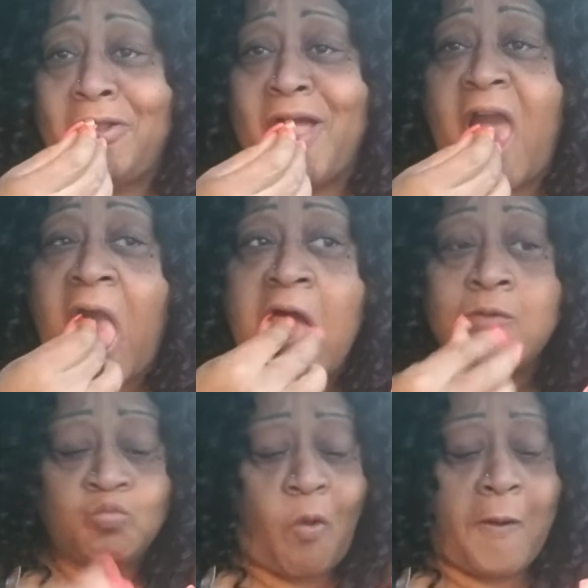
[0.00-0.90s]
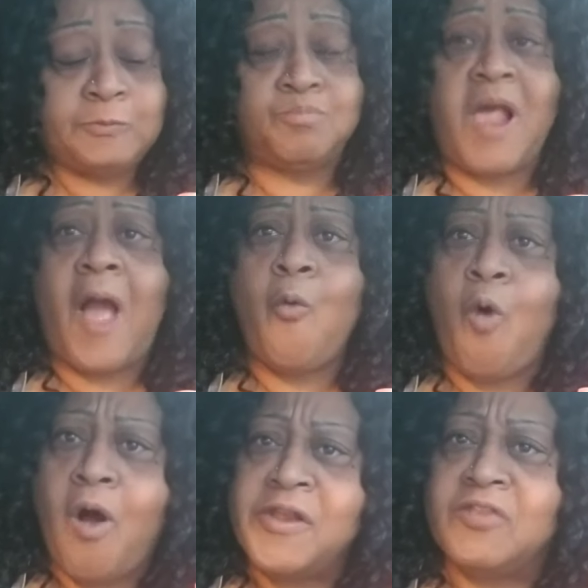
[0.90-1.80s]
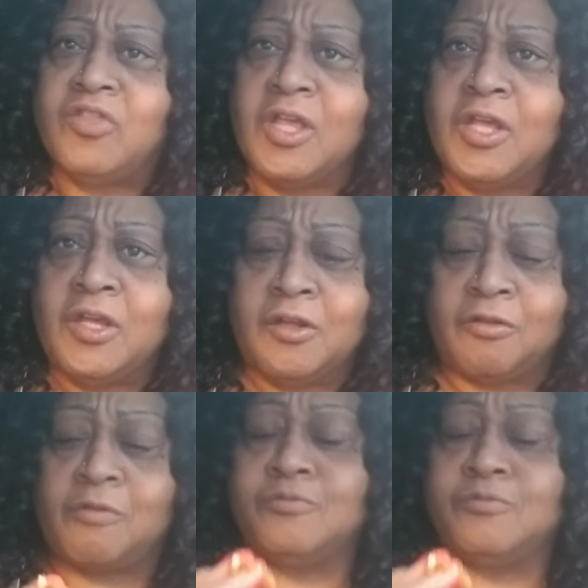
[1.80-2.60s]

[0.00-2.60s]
Look. But I wanted this.